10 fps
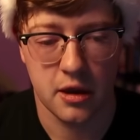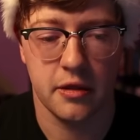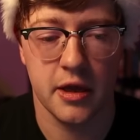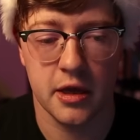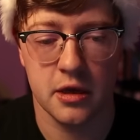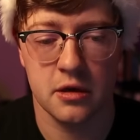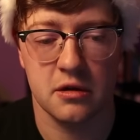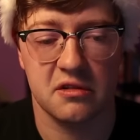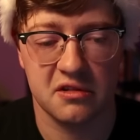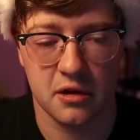and
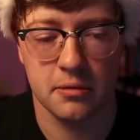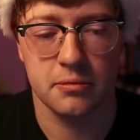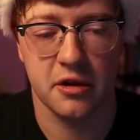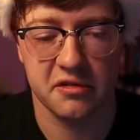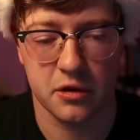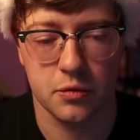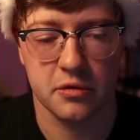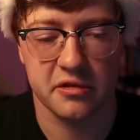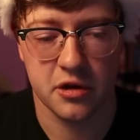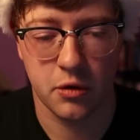then sum plus
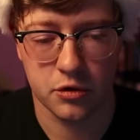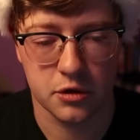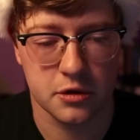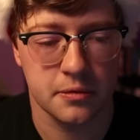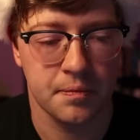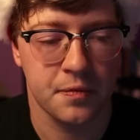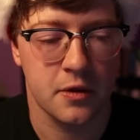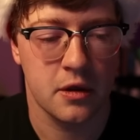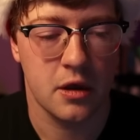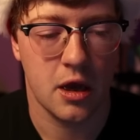equals total,
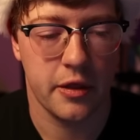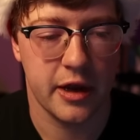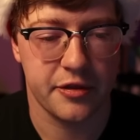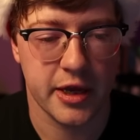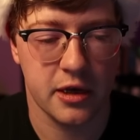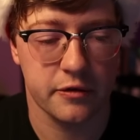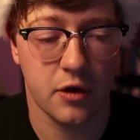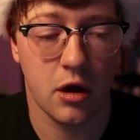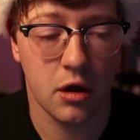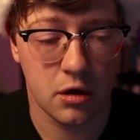and then at the end
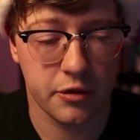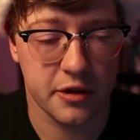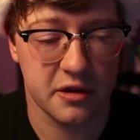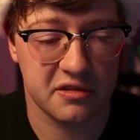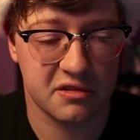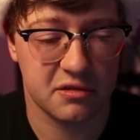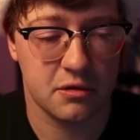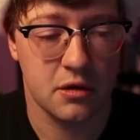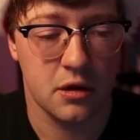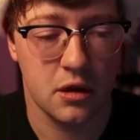of all
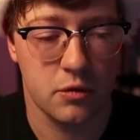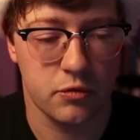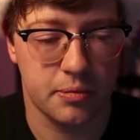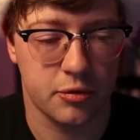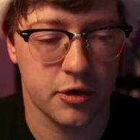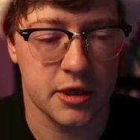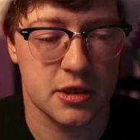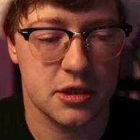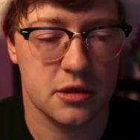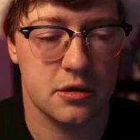this we'll
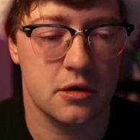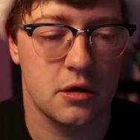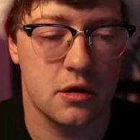print